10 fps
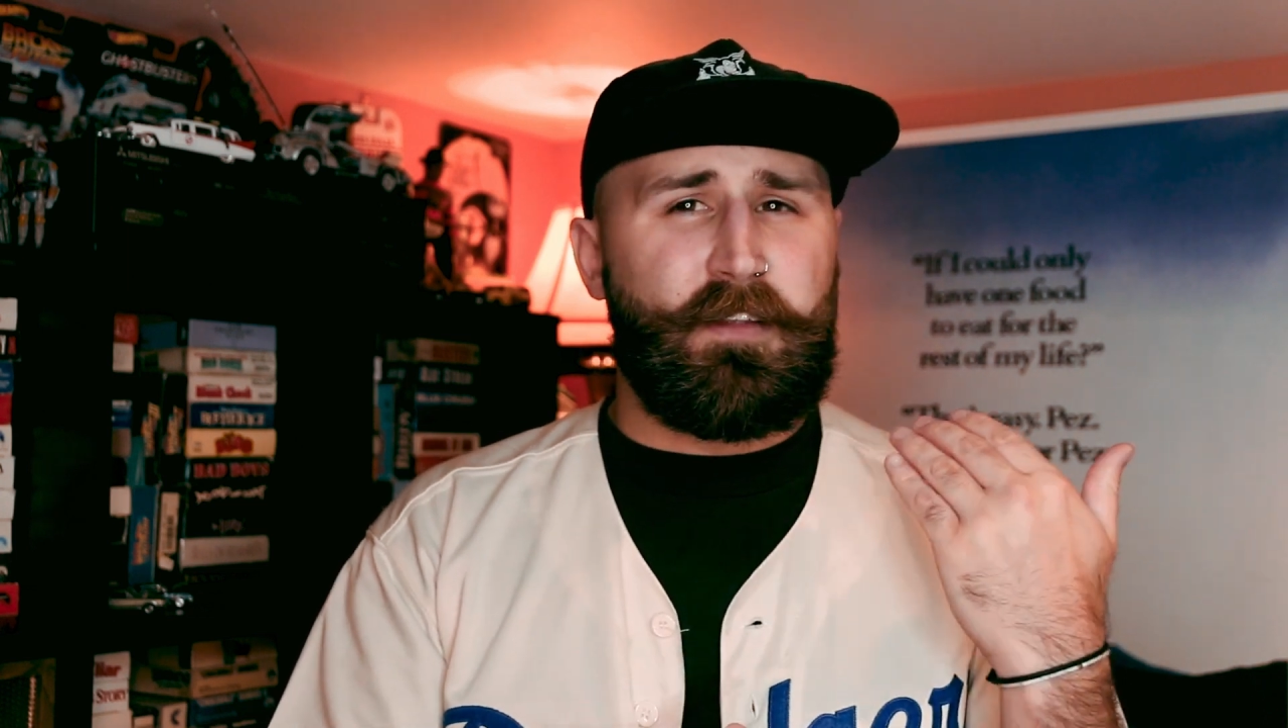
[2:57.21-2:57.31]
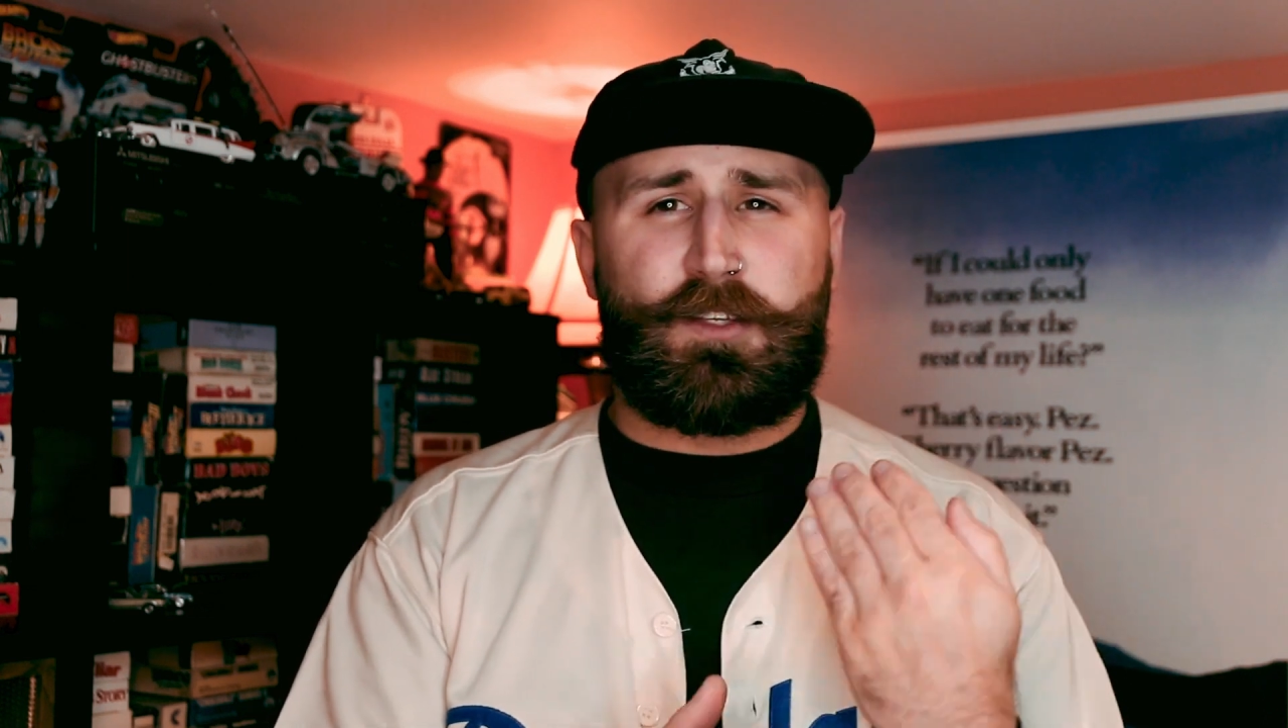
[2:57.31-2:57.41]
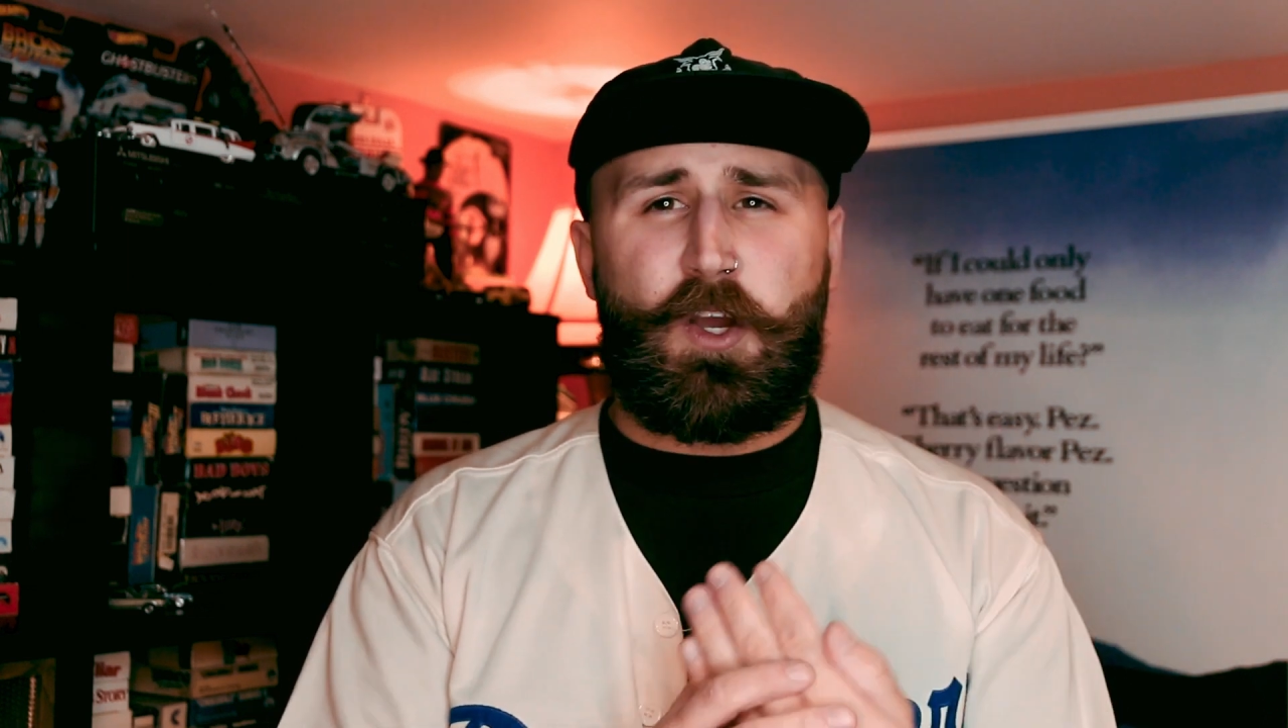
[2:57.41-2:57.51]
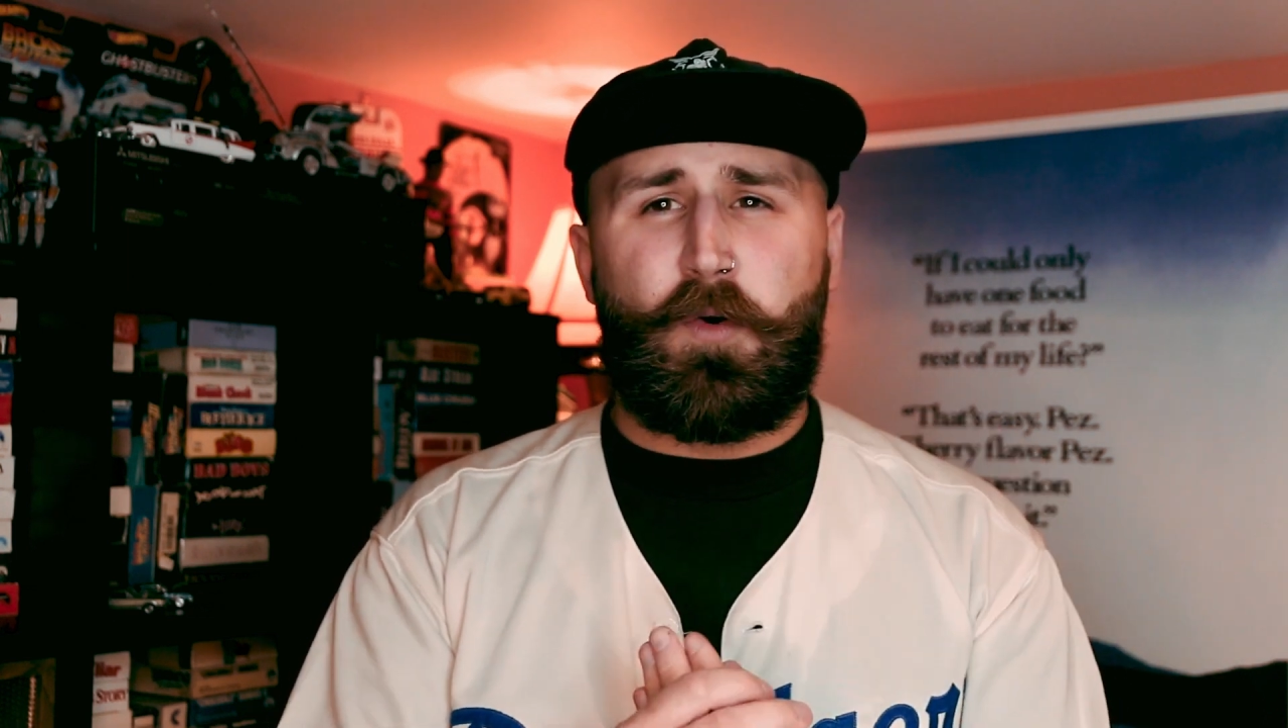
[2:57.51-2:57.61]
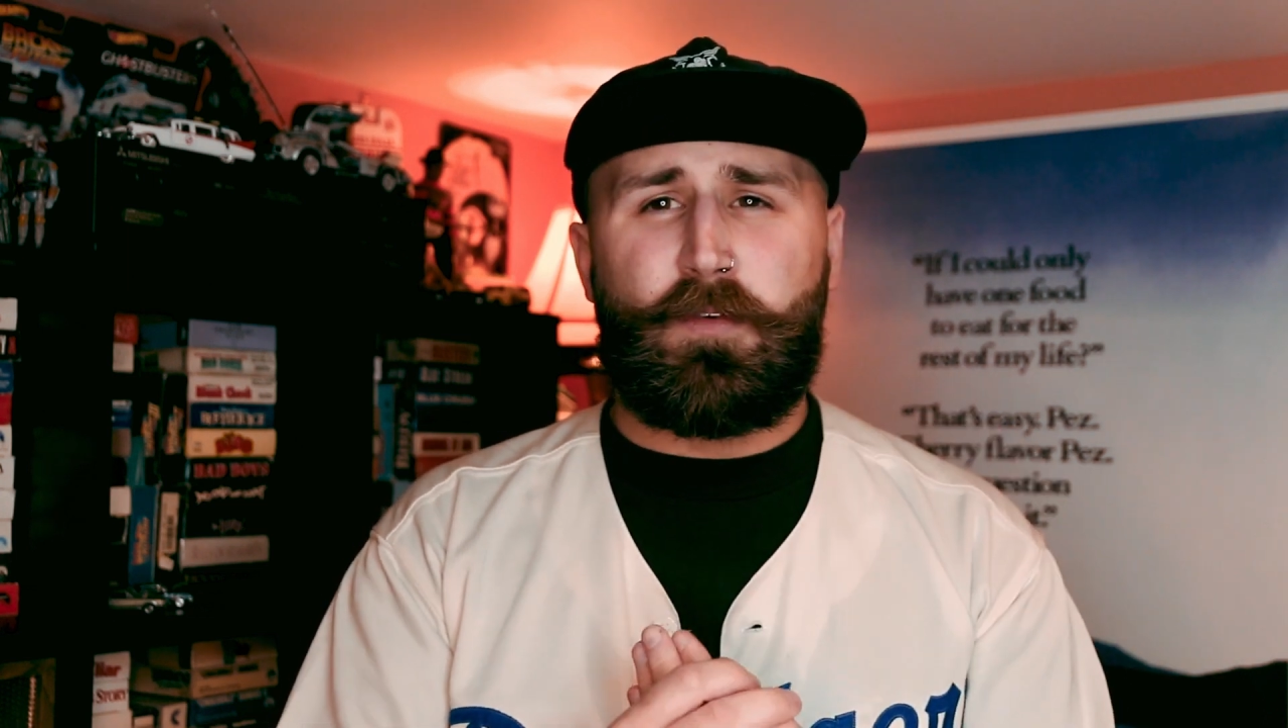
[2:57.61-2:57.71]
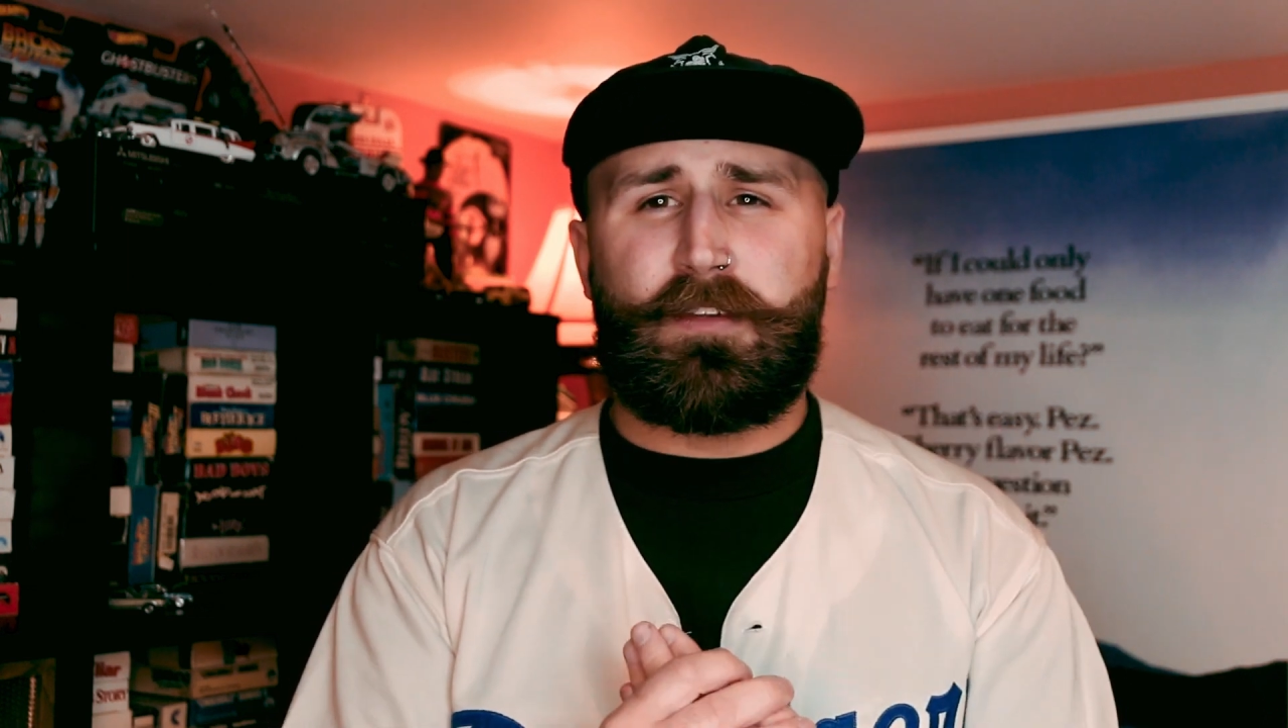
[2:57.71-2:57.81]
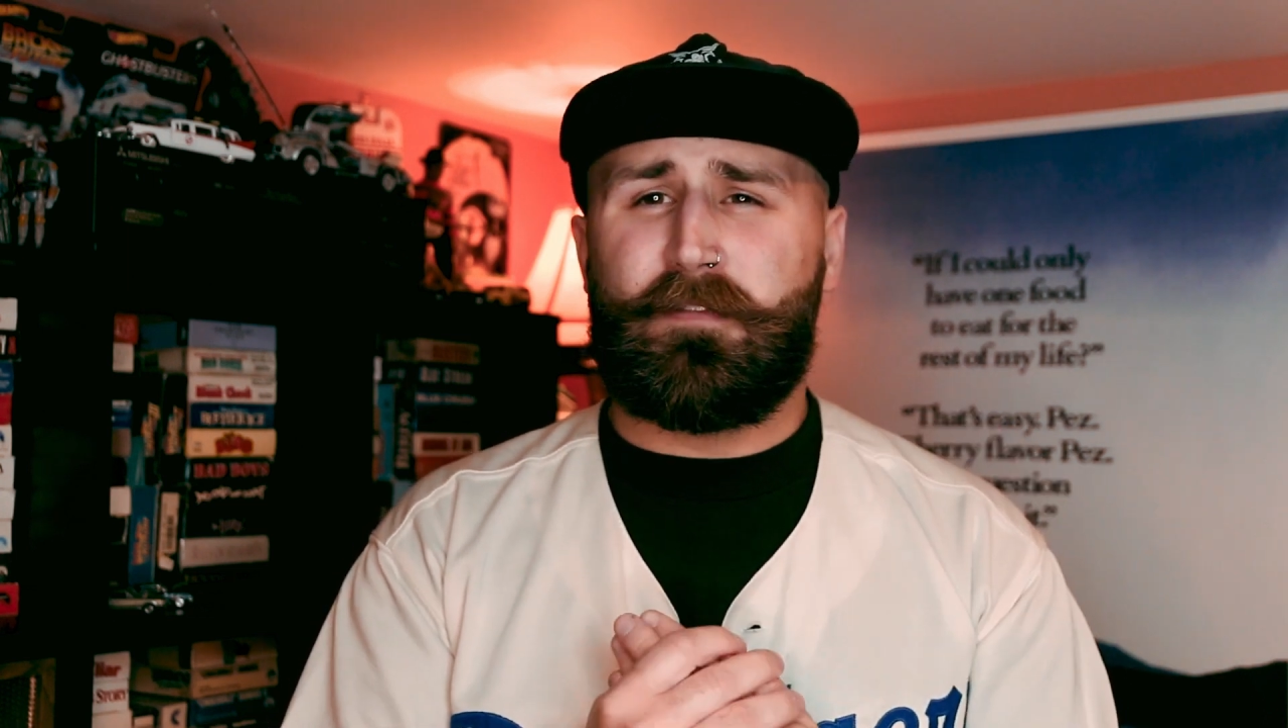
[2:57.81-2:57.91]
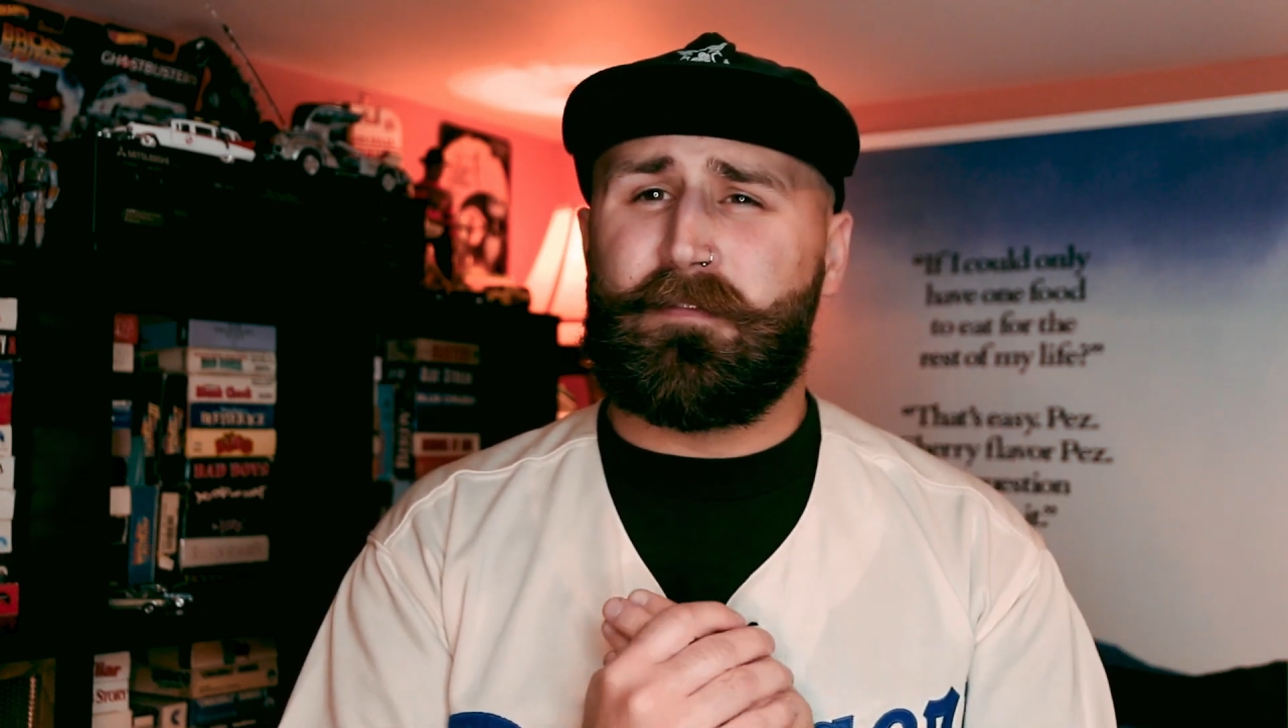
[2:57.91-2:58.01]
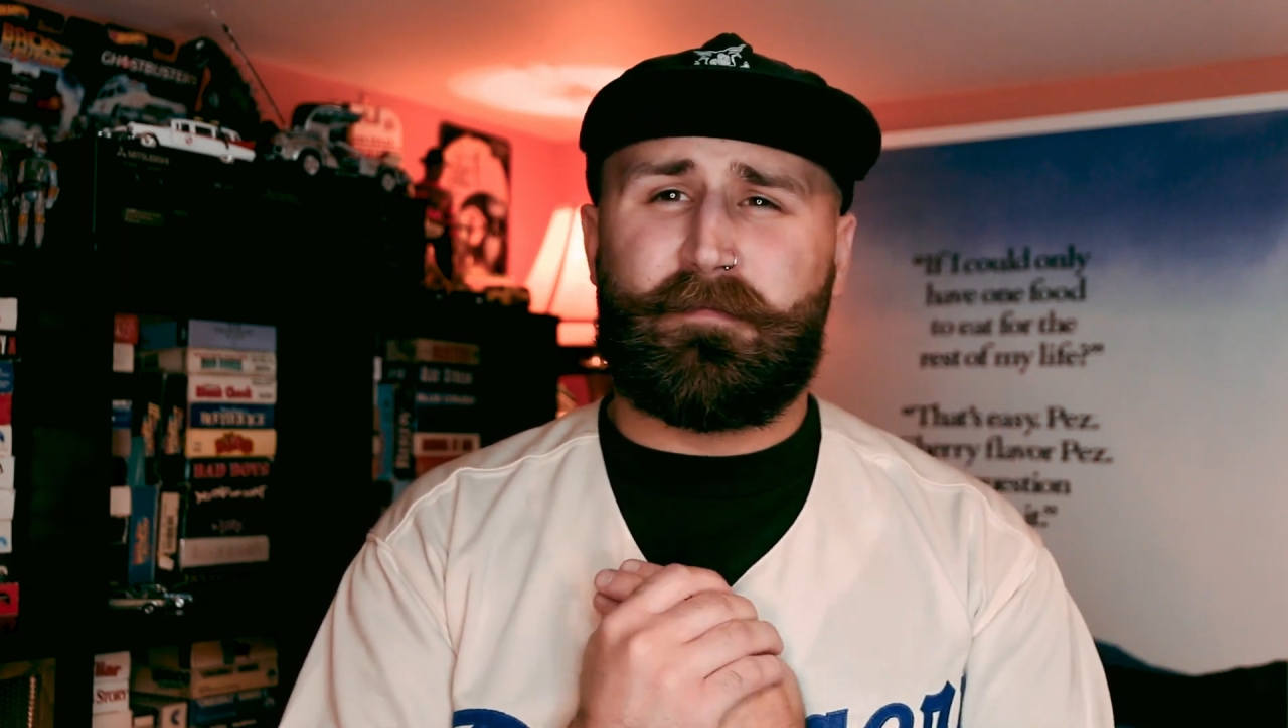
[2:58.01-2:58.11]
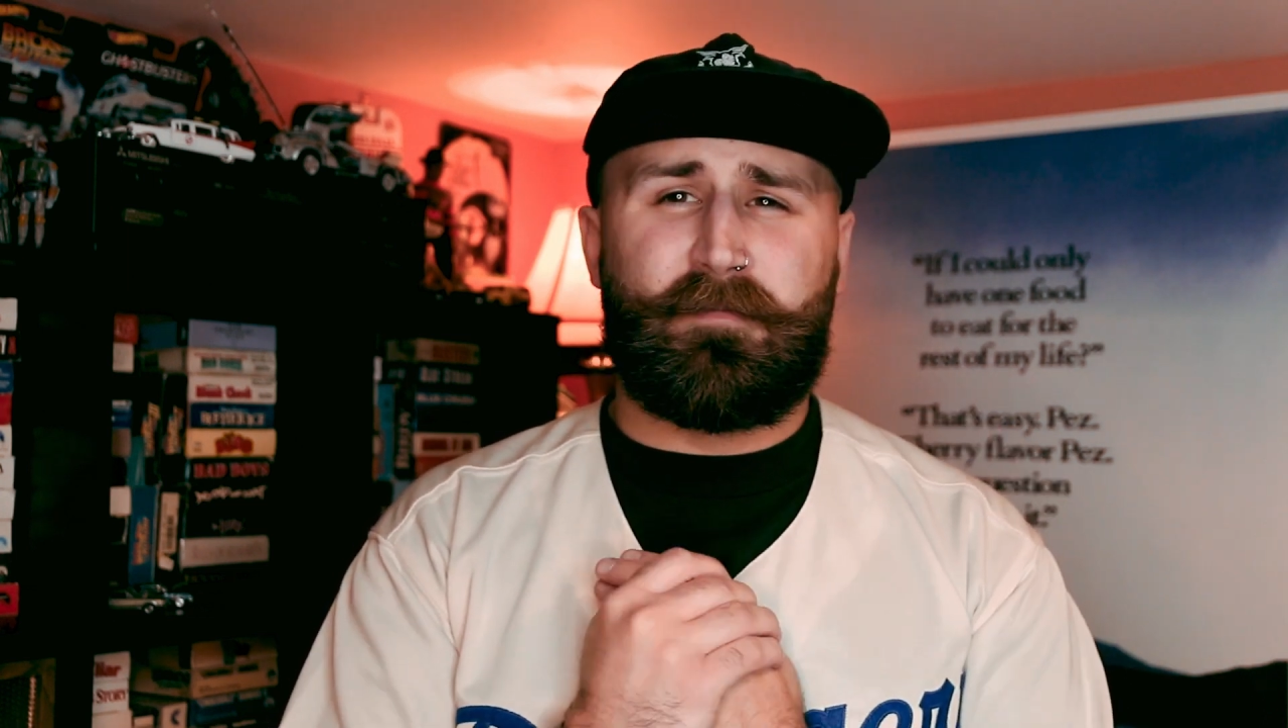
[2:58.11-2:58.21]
the tones of